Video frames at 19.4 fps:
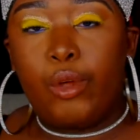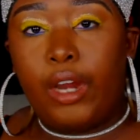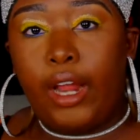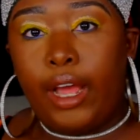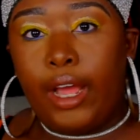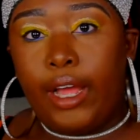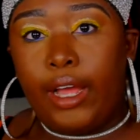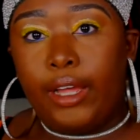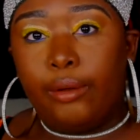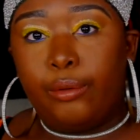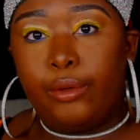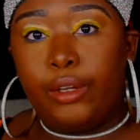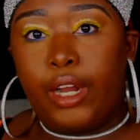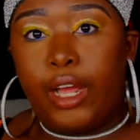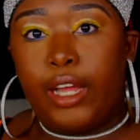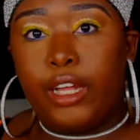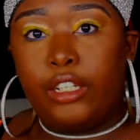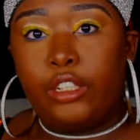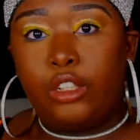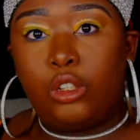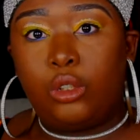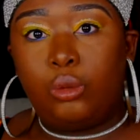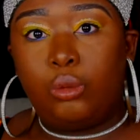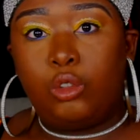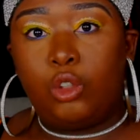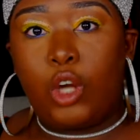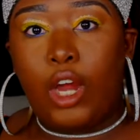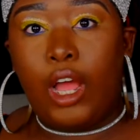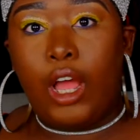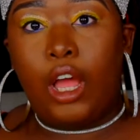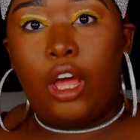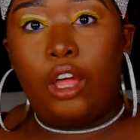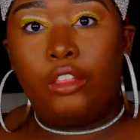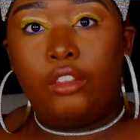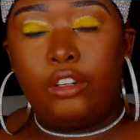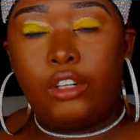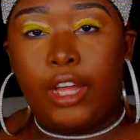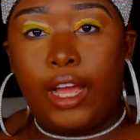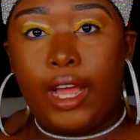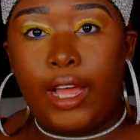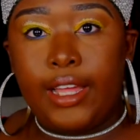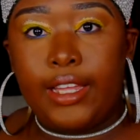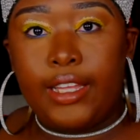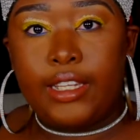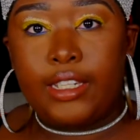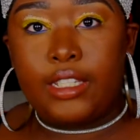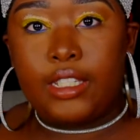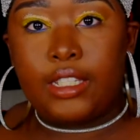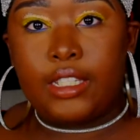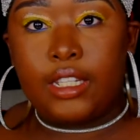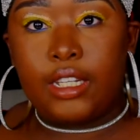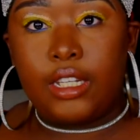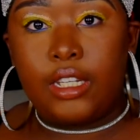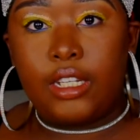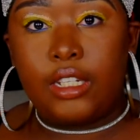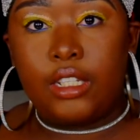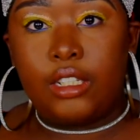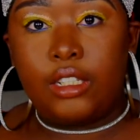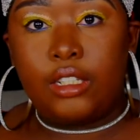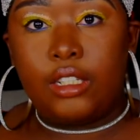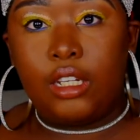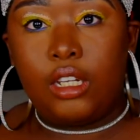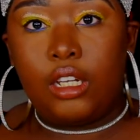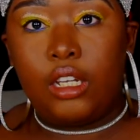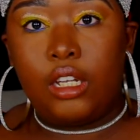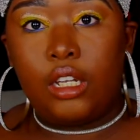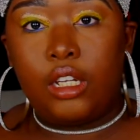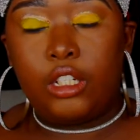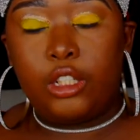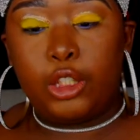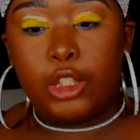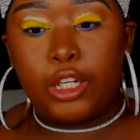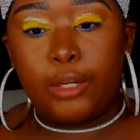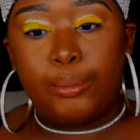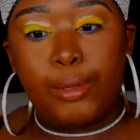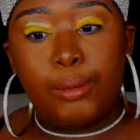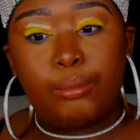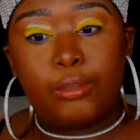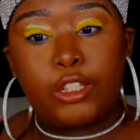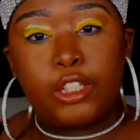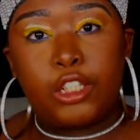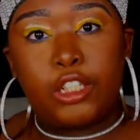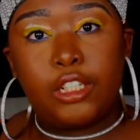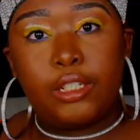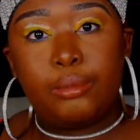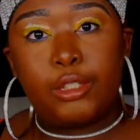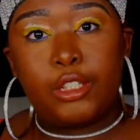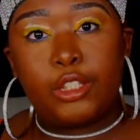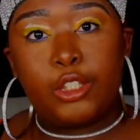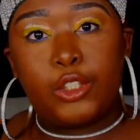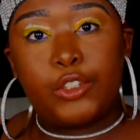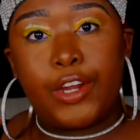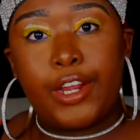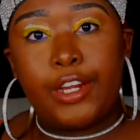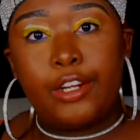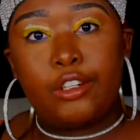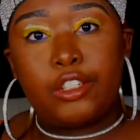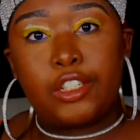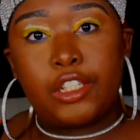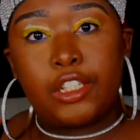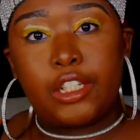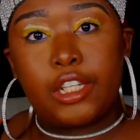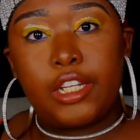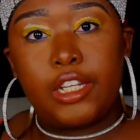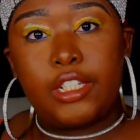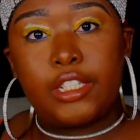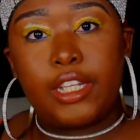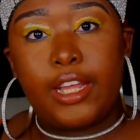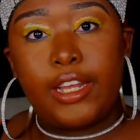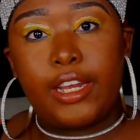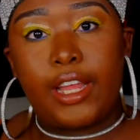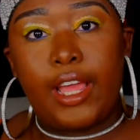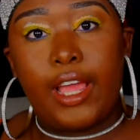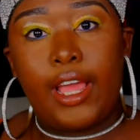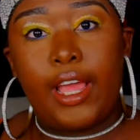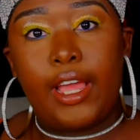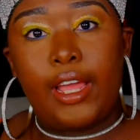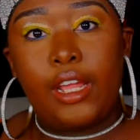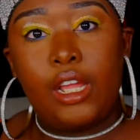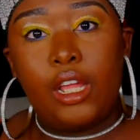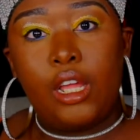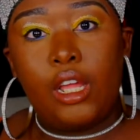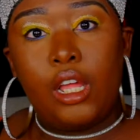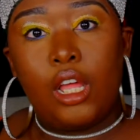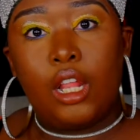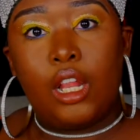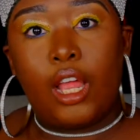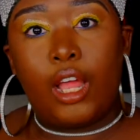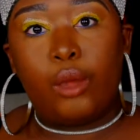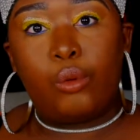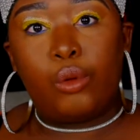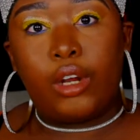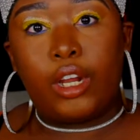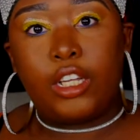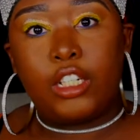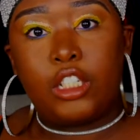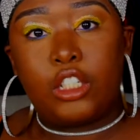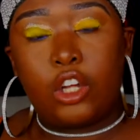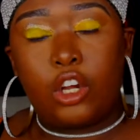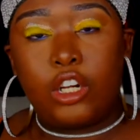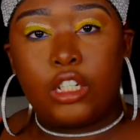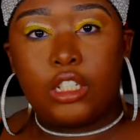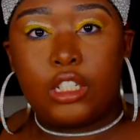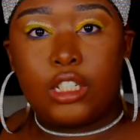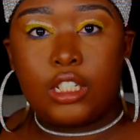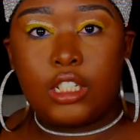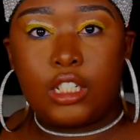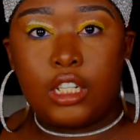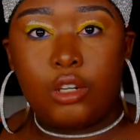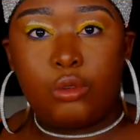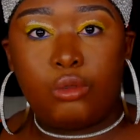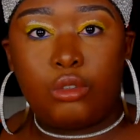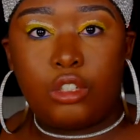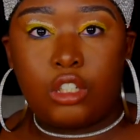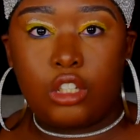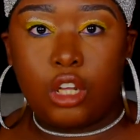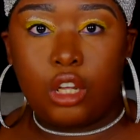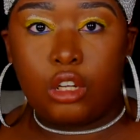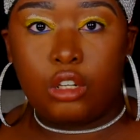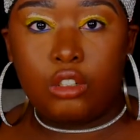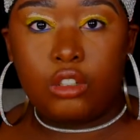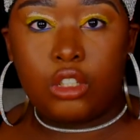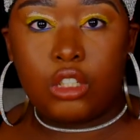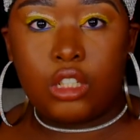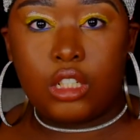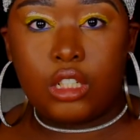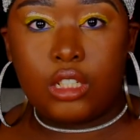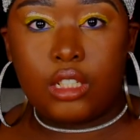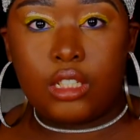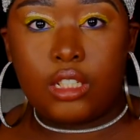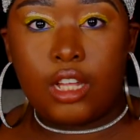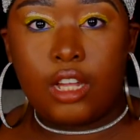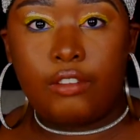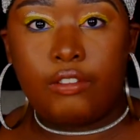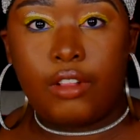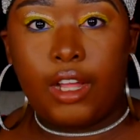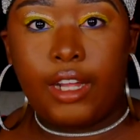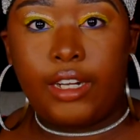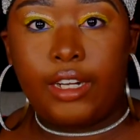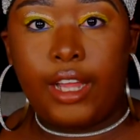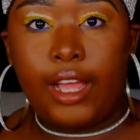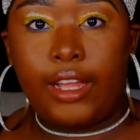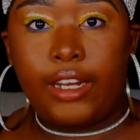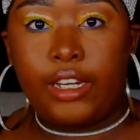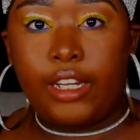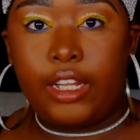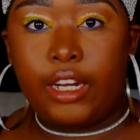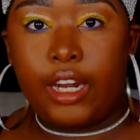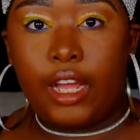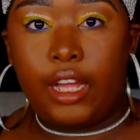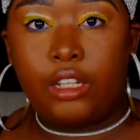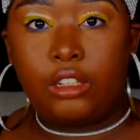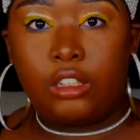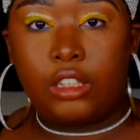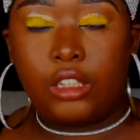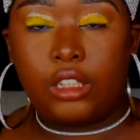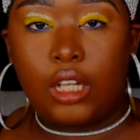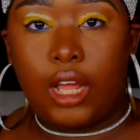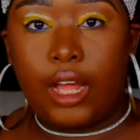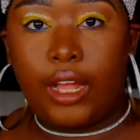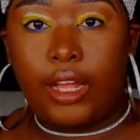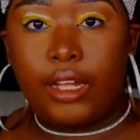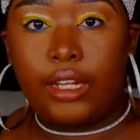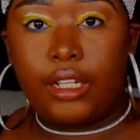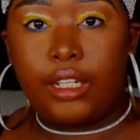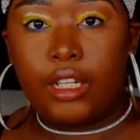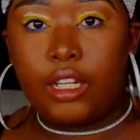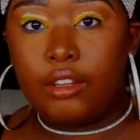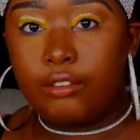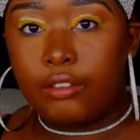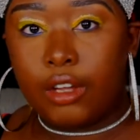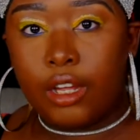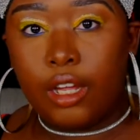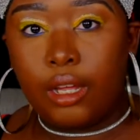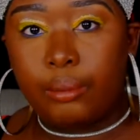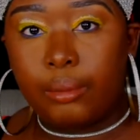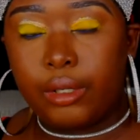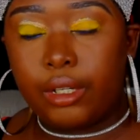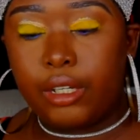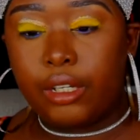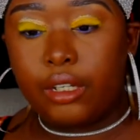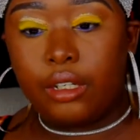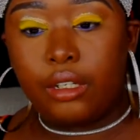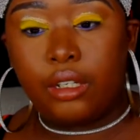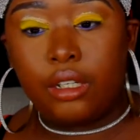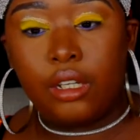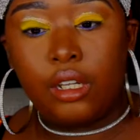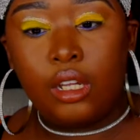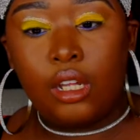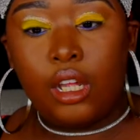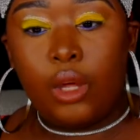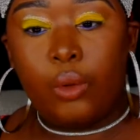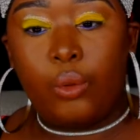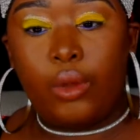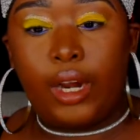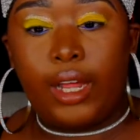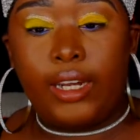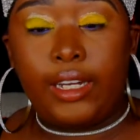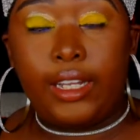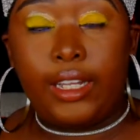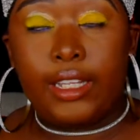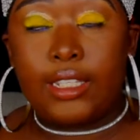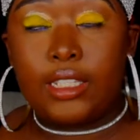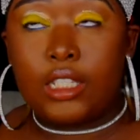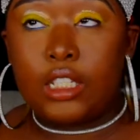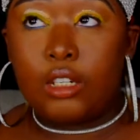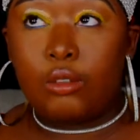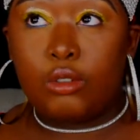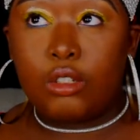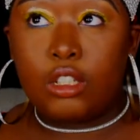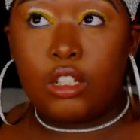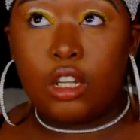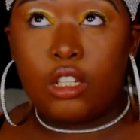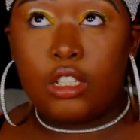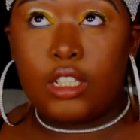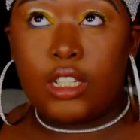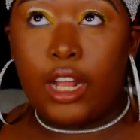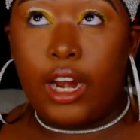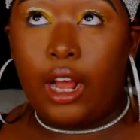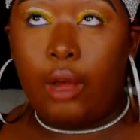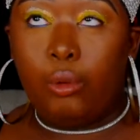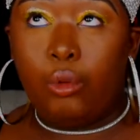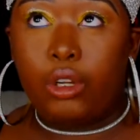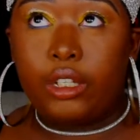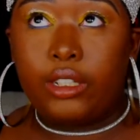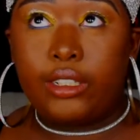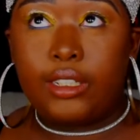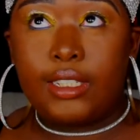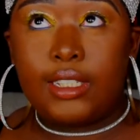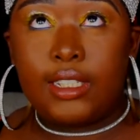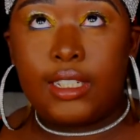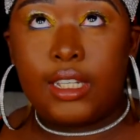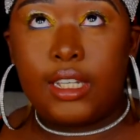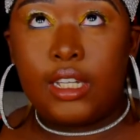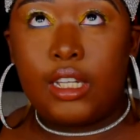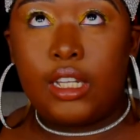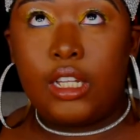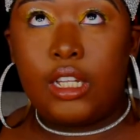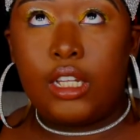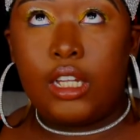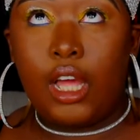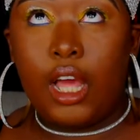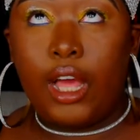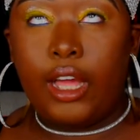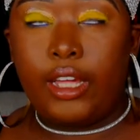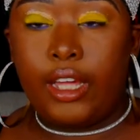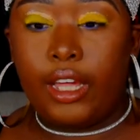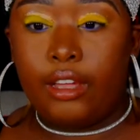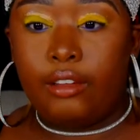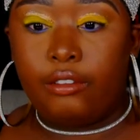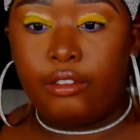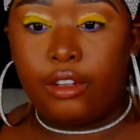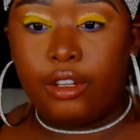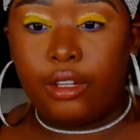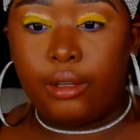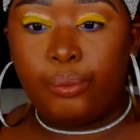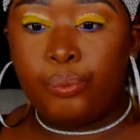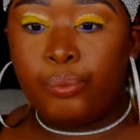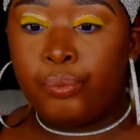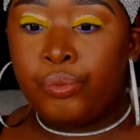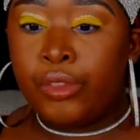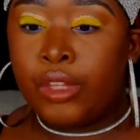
I try other diets and gym memberships and trainers and things like that, like when I started to see results and stuff like that, then I just like give up. And when I didn't see results that I wanted to see, I gave up.